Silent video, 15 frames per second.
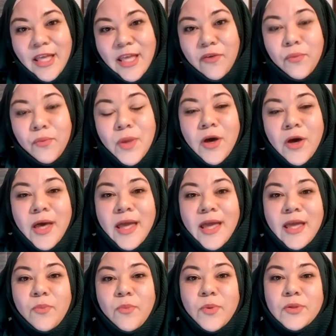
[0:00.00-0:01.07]
If we are
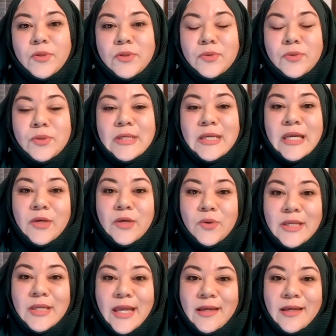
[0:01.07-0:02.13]
able to
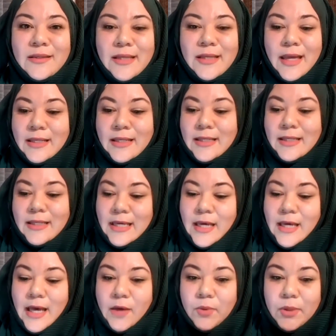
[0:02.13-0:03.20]
reconnect and
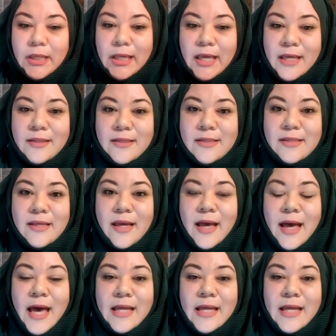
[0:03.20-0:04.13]
rear our kids